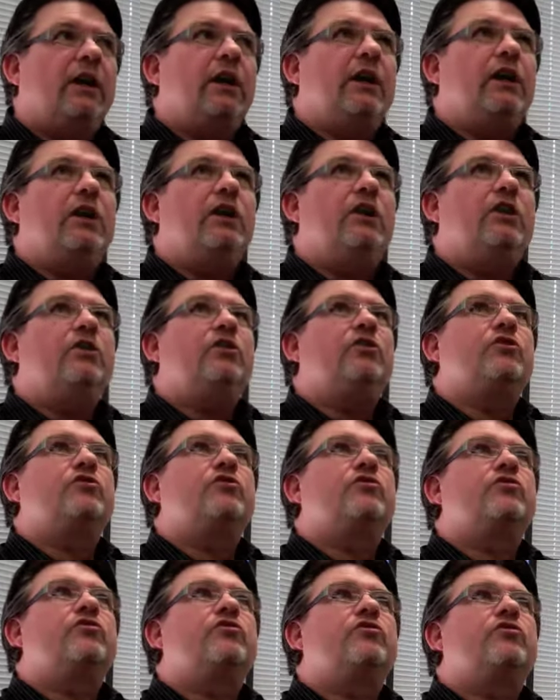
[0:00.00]
In
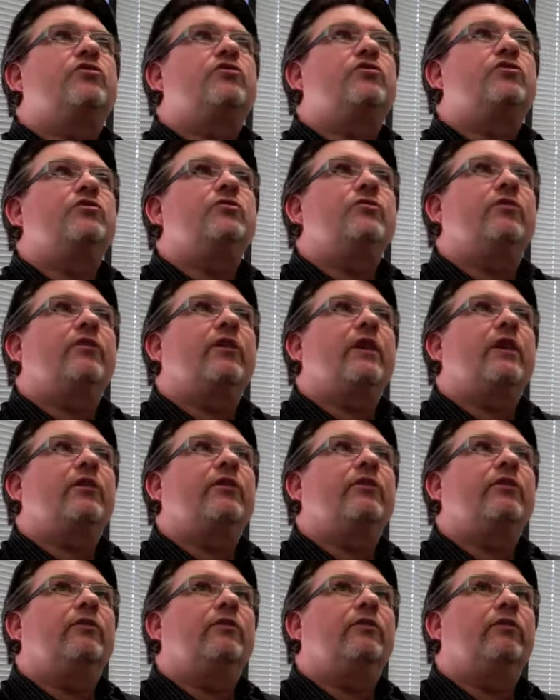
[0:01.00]

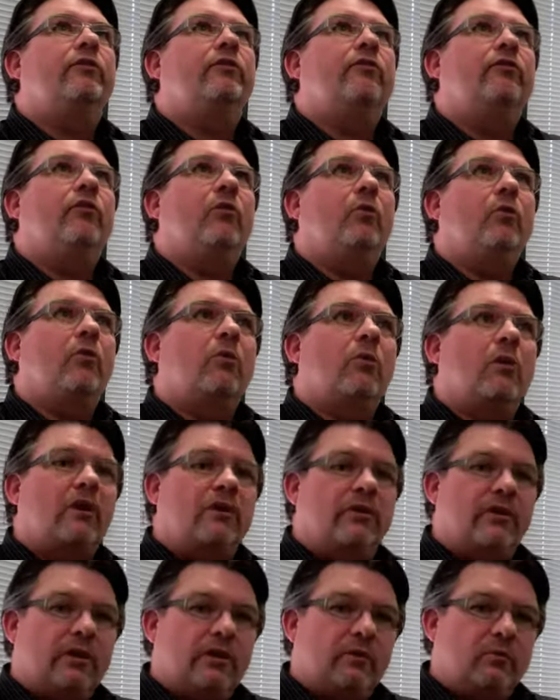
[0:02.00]
2004, I
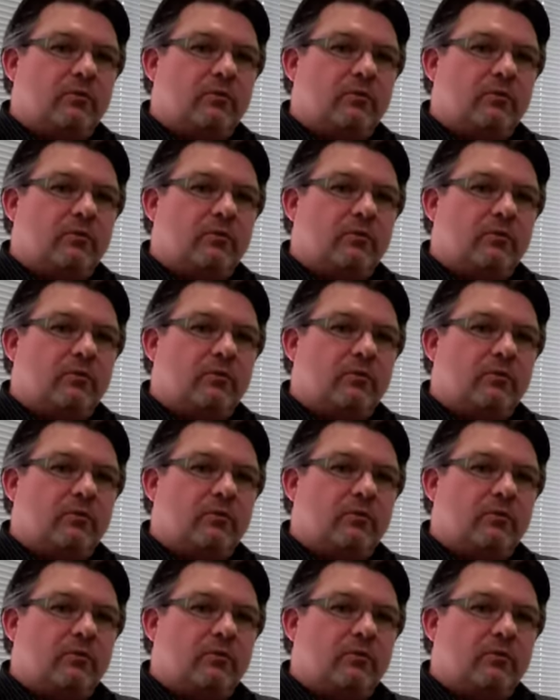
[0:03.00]
think